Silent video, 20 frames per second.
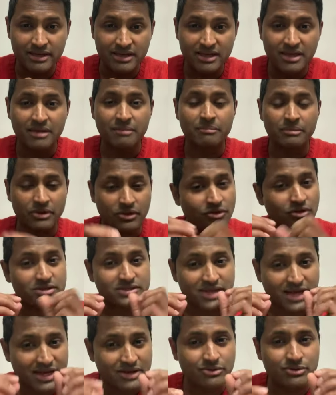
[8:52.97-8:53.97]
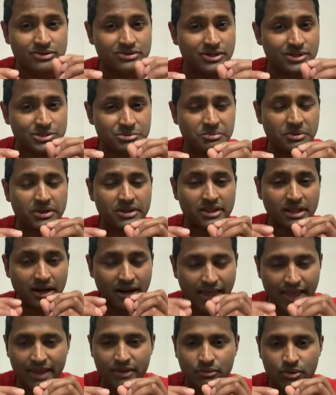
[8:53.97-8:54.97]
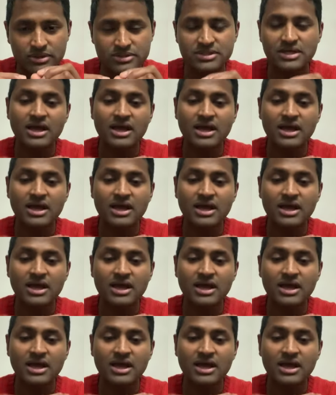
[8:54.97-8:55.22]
Because I could not speak the language,